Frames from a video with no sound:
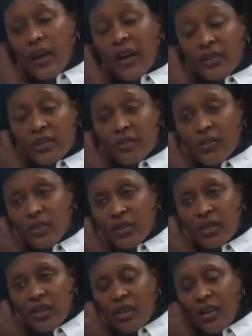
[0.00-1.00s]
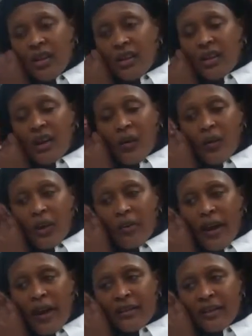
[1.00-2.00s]
Yeah, she
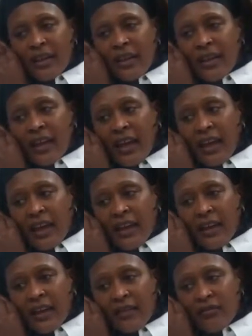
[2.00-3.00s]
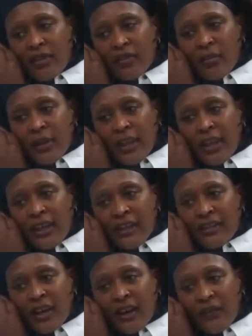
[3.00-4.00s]
rebounding and just
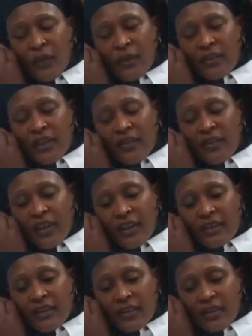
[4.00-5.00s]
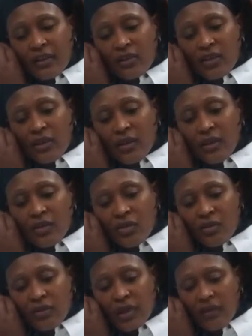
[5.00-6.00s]
being tough on defense. I thought she was
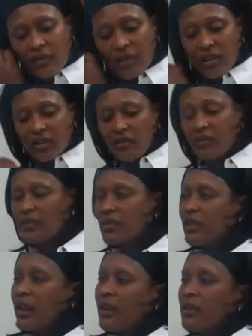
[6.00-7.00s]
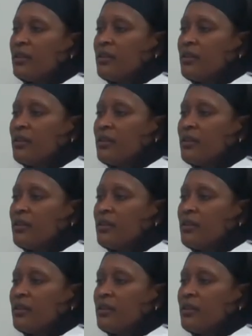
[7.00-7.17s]
definitely the difference tonight.